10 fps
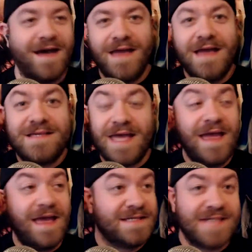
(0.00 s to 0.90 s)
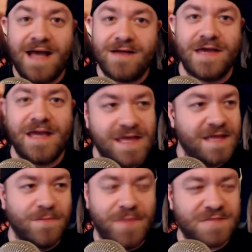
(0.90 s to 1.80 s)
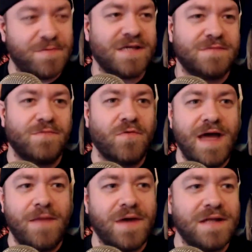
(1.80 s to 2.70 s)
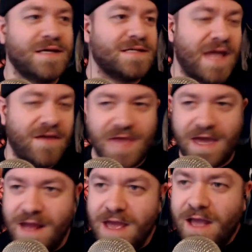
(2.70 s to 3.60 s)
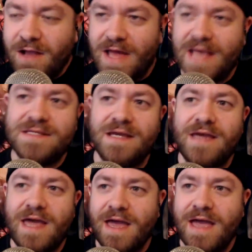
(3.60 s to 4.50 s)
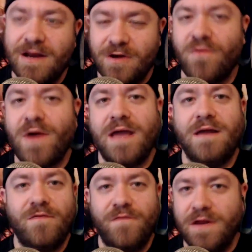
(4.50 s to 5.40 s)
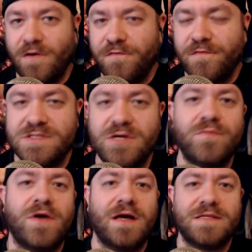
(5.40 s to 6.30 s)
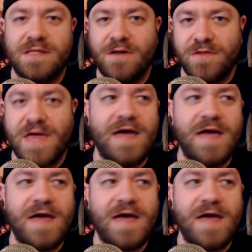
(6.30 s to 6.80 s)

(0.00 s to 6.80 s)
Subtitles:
exactly, in the best possible way. But it does have that classic Edgar Wright, zoom cuts and all that.